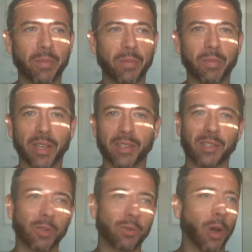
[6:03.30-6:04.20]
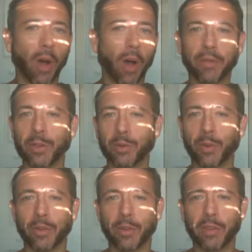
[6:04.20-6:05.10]
because you'd go off and
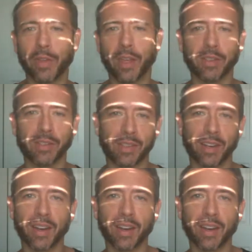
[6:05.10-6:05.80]
do other things,